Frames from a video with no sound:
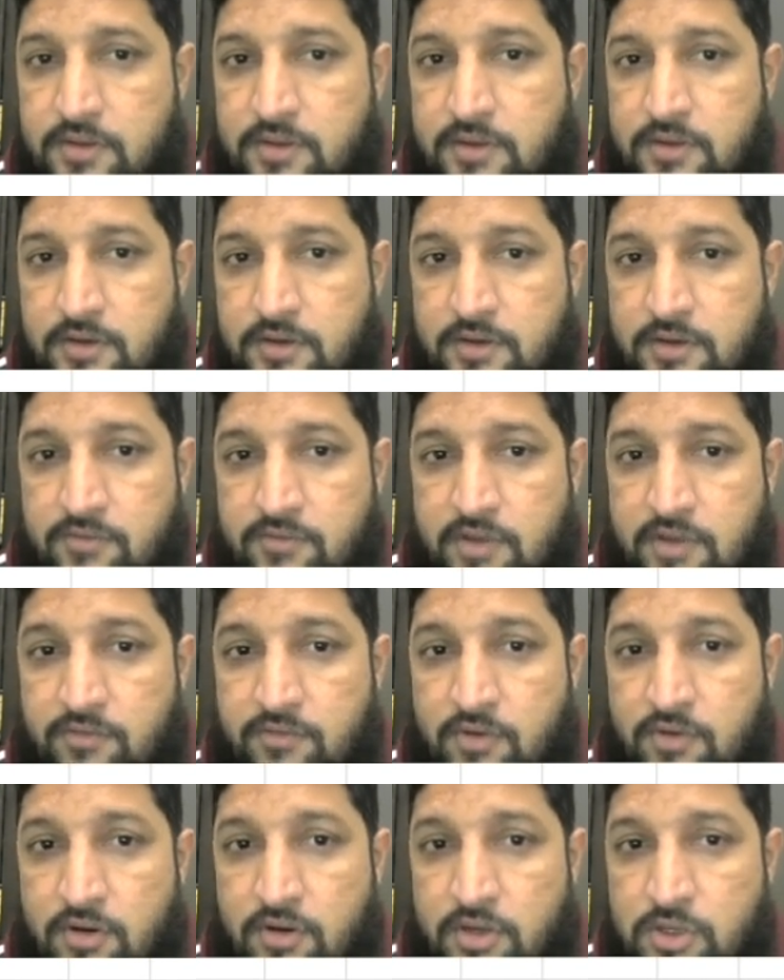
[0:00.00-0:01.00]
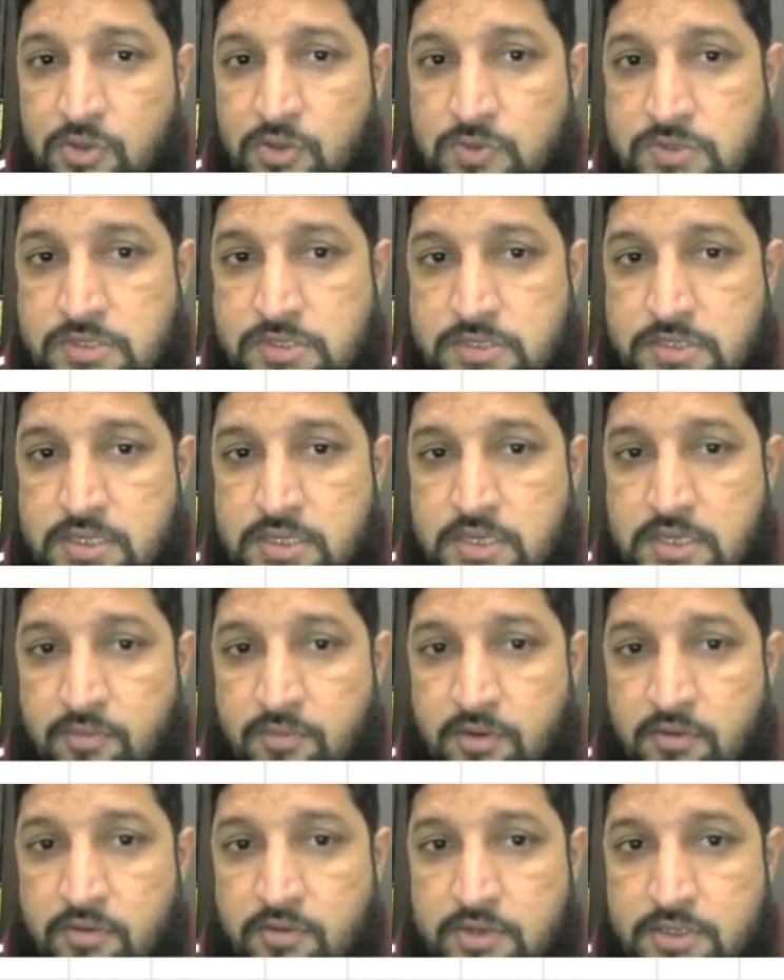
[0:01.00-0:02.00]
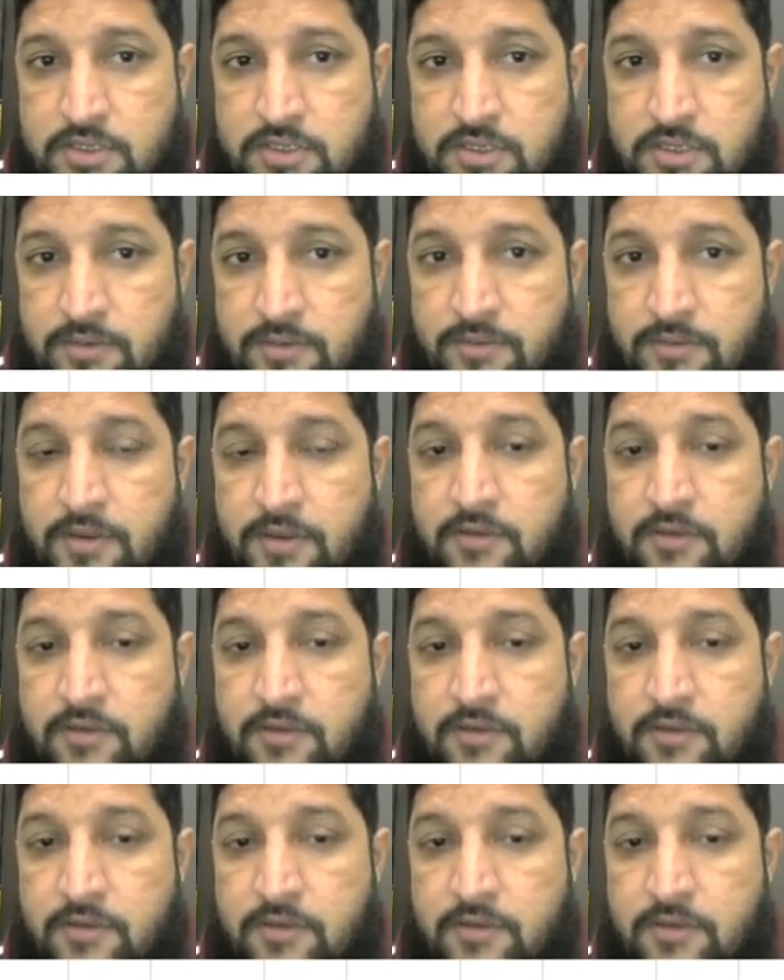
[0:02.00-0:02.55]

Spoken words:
Here we have not used the comma version.